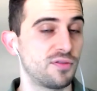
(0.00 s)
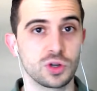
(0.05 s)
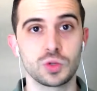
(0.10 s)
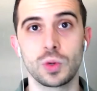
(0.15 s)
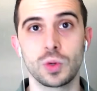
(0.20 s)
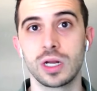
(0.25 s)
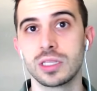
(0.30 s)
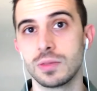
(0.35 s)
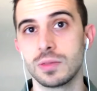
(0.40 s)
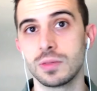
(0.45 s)

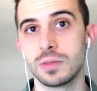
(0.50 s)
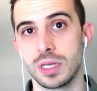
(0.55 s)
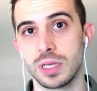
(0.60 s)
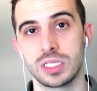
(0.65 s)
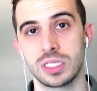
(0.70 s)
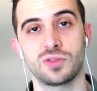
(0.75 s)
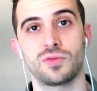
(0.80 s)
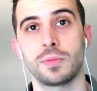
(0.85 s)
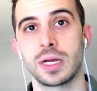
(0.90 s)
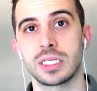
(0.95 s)
went into business
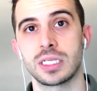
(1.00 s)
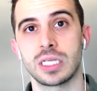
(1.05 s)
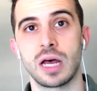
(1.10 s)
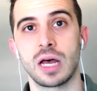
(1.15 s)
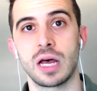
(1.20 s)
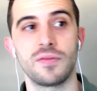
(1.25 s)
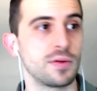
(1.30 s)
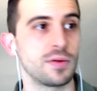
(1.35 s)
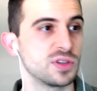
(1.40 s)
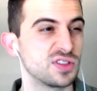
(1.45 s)
for myself,
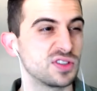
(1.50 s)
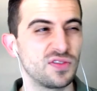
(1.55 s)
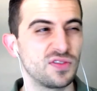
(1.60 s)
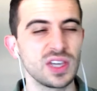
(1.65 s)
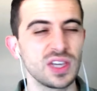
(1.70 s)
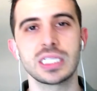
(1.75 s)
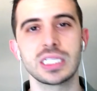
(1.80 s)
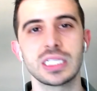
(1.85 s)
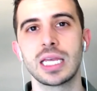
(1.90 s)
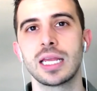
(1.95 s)
I was
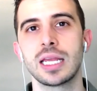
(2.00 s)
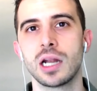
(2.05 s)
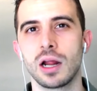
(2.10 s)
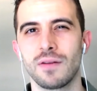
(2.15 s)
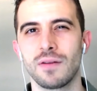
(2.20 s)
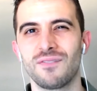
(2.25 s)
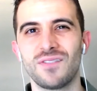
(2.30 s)
fixated on